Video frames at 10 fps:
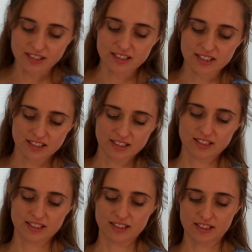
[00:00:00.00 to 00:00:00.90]
it, hmm.
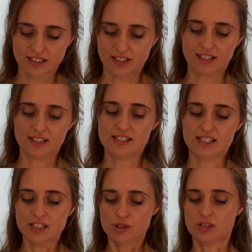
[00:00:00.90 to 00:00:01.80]
It, uh, it's
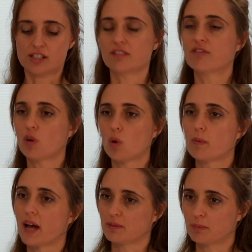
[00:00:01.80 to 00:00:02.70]
an interesting
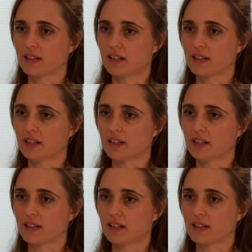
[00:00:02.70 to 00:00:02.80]
format,